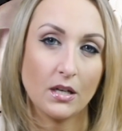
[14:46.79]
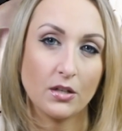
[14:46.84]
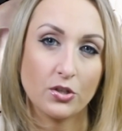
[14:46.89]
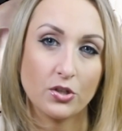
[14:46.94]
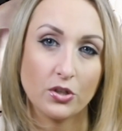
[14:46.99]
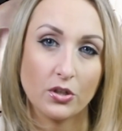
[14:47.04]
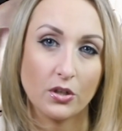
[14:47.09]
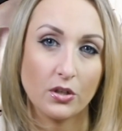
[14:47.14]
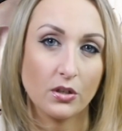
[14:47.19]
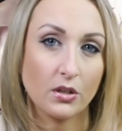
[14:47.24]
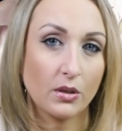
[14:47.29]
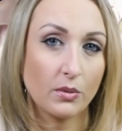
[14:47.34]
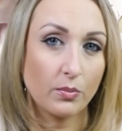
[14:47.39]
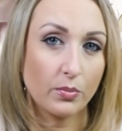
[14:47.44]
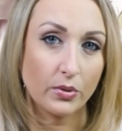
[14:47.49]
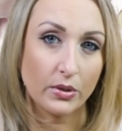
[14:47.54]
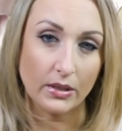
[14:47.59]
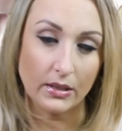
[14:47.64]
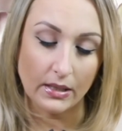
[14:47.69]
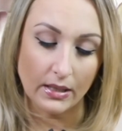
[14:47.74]
sugar
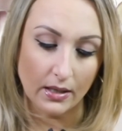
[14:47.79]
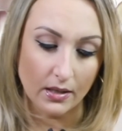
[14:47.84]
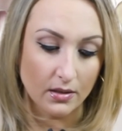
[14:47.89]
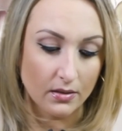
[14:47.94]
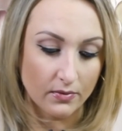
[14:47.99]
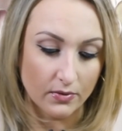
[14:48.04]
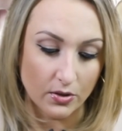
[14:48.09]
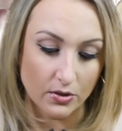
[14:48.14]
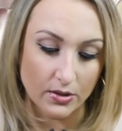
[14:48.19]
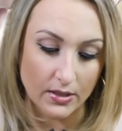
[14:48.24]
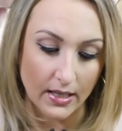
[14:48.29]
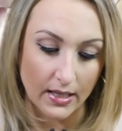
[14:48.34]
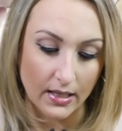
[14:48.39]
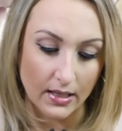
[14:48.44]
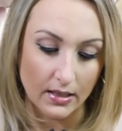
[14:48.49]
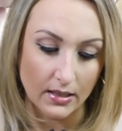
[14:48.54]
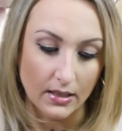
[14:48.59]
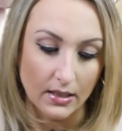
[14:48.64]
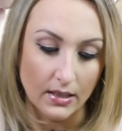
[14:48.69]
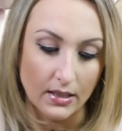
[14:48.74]
completely out of your
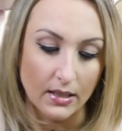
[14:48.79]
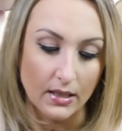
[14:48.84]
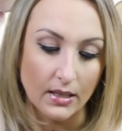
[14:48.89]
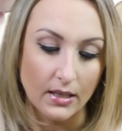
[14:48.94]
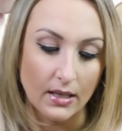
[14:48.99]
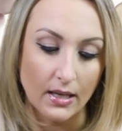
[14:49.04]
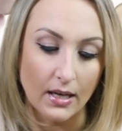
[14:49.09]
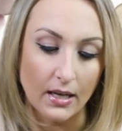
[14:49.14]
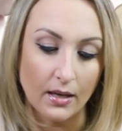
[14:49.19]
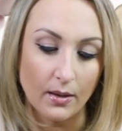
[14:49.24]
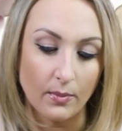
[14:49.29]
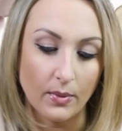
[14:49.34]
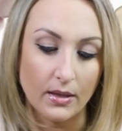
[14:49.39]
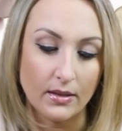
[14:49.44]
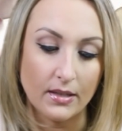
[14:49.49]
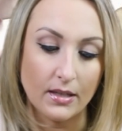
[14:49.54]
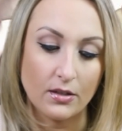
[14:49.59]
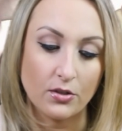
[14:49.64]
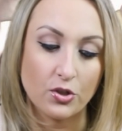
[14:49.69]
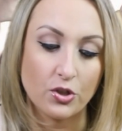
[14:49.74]
diet.
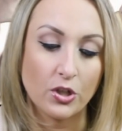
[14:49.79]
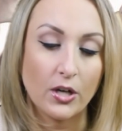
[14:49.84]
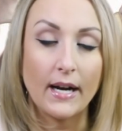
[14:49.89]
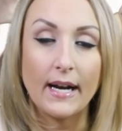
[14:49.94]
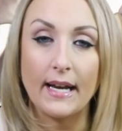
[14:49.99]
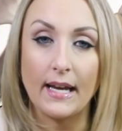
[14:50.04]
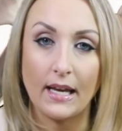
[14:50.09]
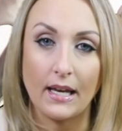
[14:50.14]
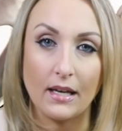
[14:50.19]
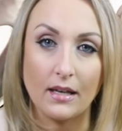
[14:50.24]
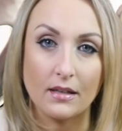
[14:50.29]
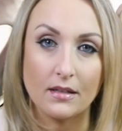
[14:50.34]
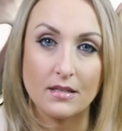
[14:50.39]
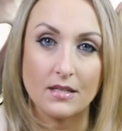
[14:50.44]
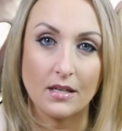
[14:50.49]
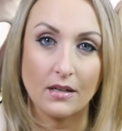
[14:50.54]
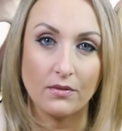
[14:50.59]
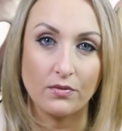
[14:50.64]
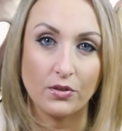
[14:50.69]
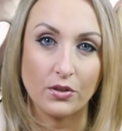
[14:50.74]
And then try
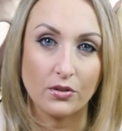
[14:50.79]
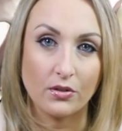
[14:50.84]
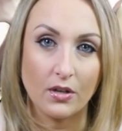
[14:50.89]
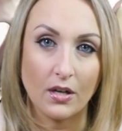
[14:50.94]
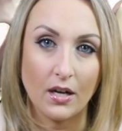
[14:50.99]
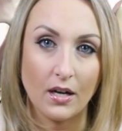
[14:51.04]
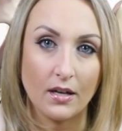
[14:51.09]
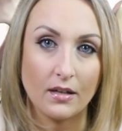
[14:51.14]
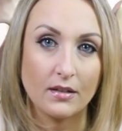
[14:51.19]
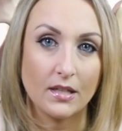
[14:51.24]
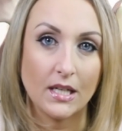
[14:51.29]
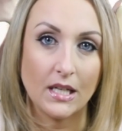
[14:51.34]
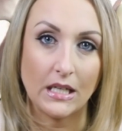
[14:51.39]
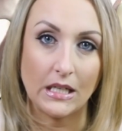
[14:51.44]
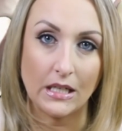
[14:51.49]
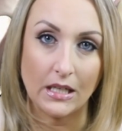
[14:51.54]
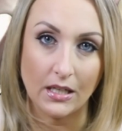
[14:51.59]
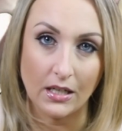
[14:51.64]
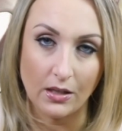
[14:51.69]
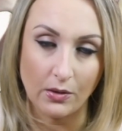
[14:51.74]
eggs if you're not
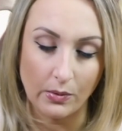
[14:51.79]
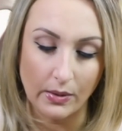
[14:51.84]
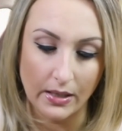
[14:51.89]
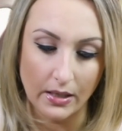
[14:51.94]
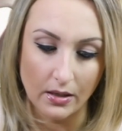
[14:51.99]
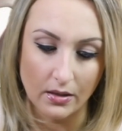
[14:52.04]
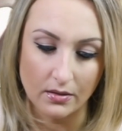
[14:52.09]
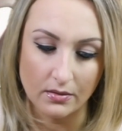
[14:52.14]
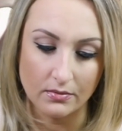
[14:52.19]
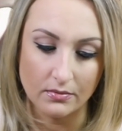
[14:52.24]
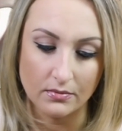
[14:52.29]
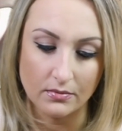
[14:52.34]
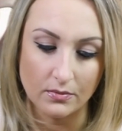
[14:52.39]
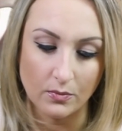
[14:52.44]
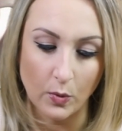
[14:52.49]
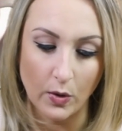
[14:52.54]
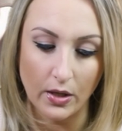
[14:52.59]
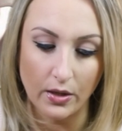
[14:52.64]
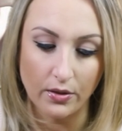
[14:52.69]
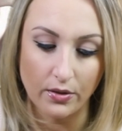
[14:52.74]
getting anywhere
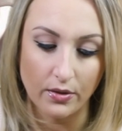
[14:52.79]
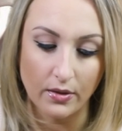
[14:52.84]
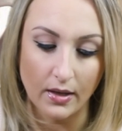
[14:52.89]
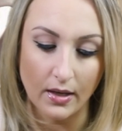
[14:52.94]
with,